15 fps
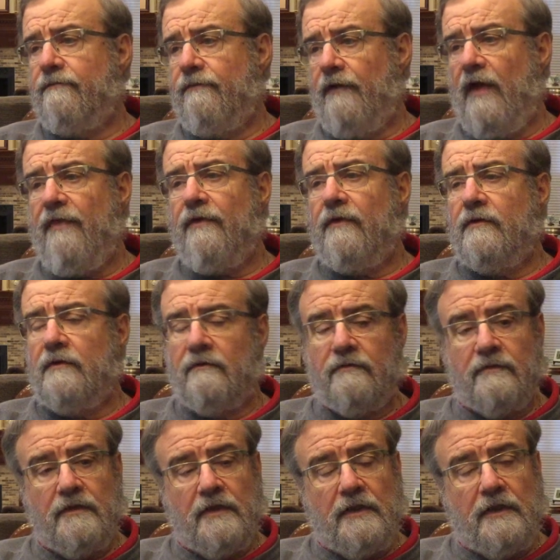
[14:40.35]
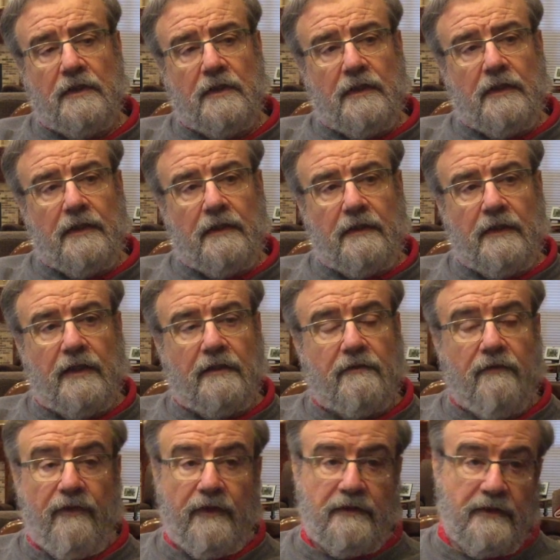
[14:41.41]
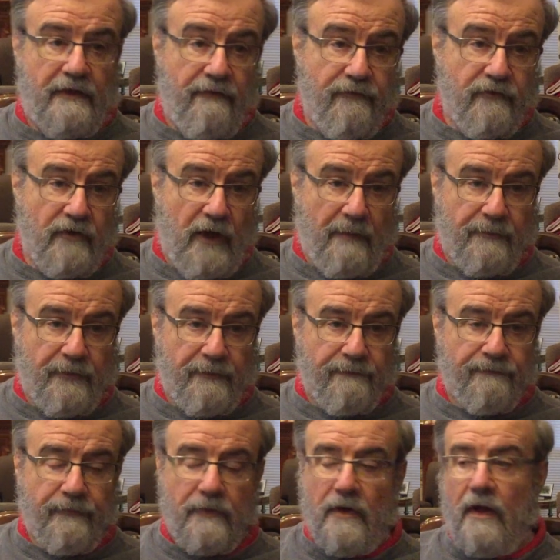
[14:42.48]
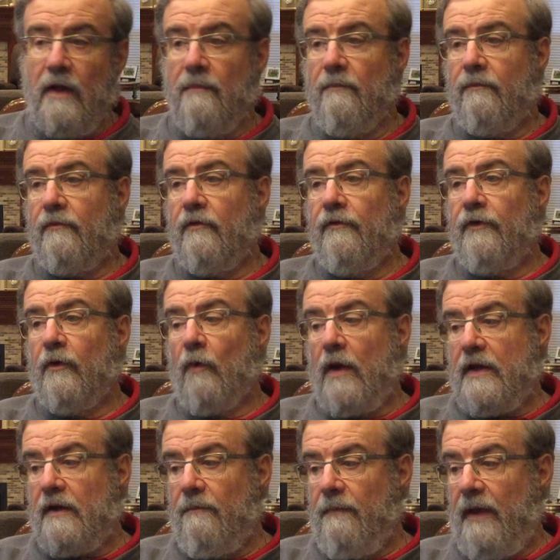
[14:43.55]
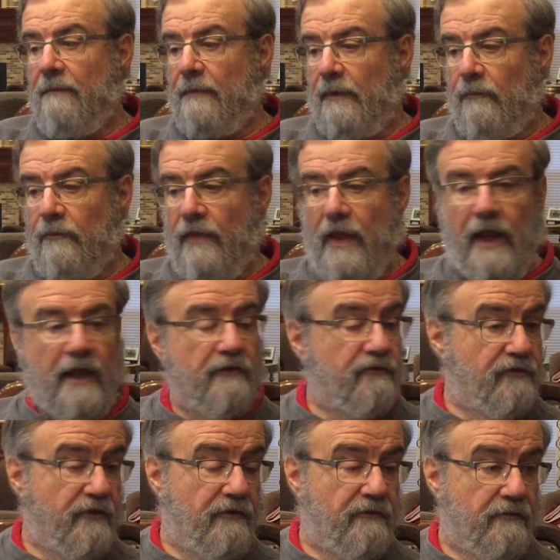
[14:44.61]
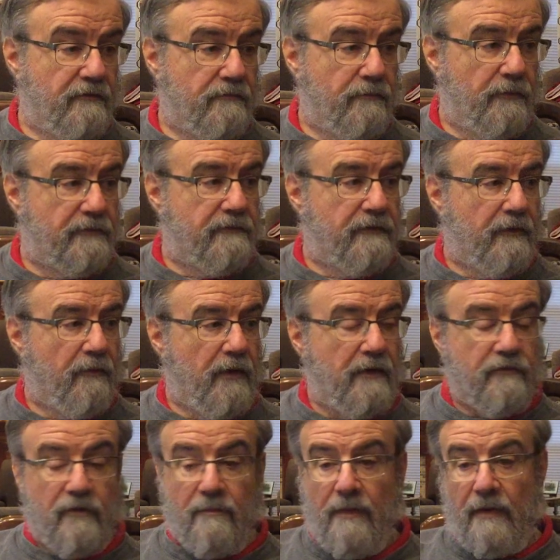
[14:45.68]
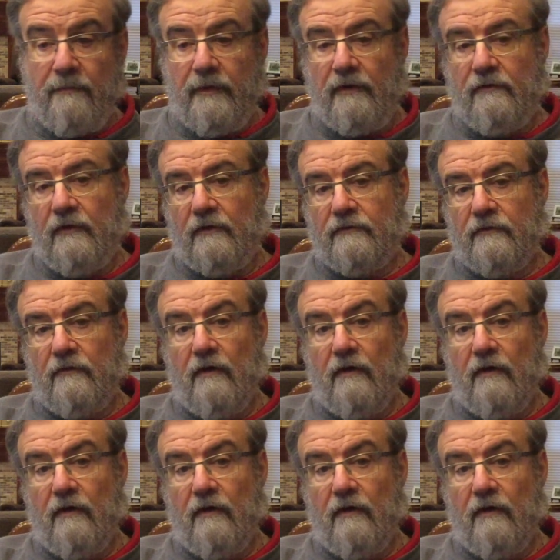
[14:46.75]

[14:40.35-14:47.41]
faithlessness. And you get to the 10th chapter, you come to the great commandment. When they ask Jesus, what's the greatest commandment? He says, to